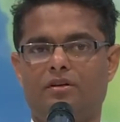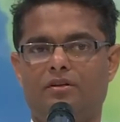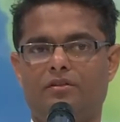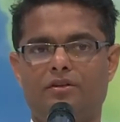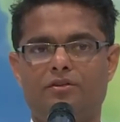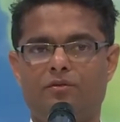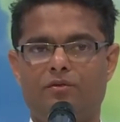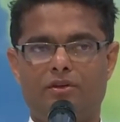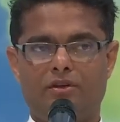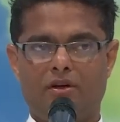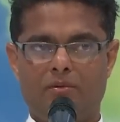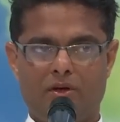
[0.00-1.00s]
such a
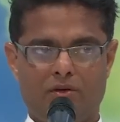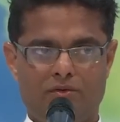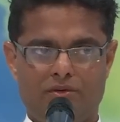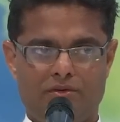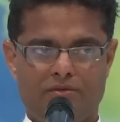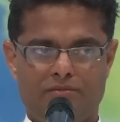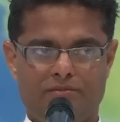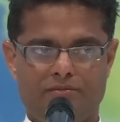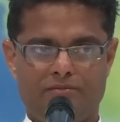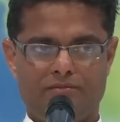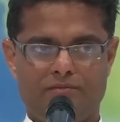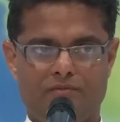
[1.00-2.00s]
word come out,
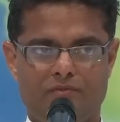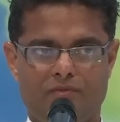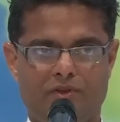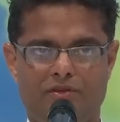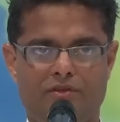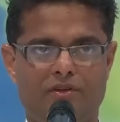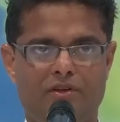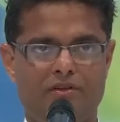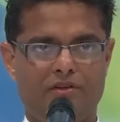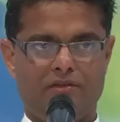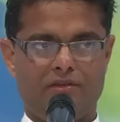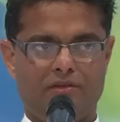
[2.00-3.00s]
such a
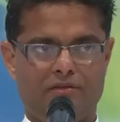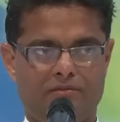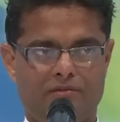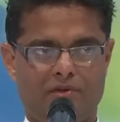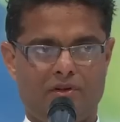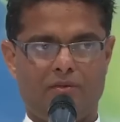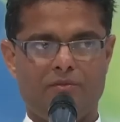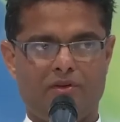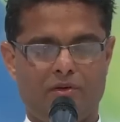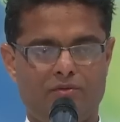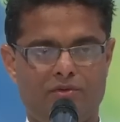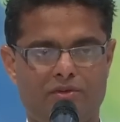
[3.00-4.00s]
sentence comes
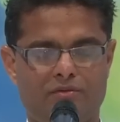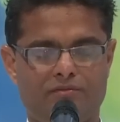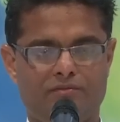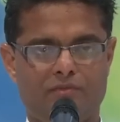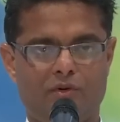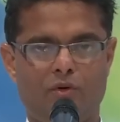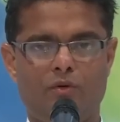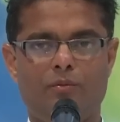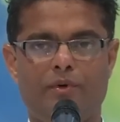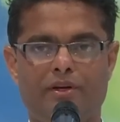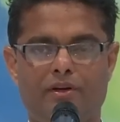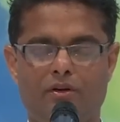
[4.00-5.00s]
out. Oh
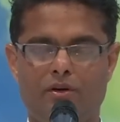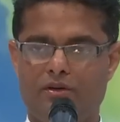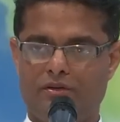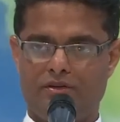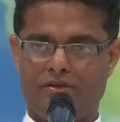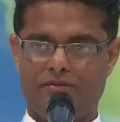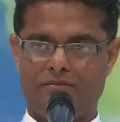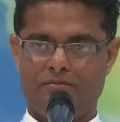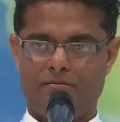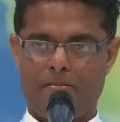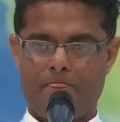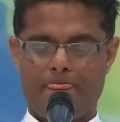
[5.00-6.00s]
my God.
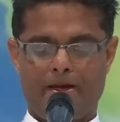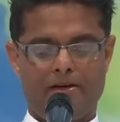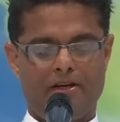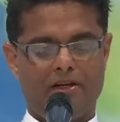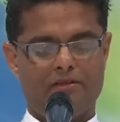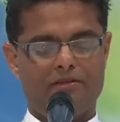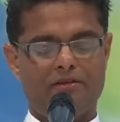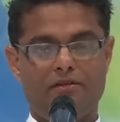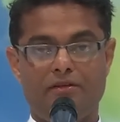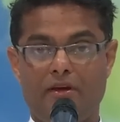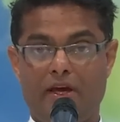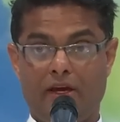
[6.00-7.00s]
Next
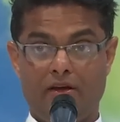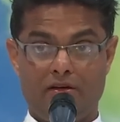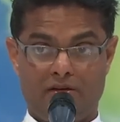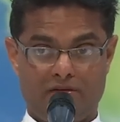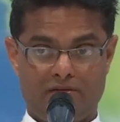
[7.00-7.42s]
is anger.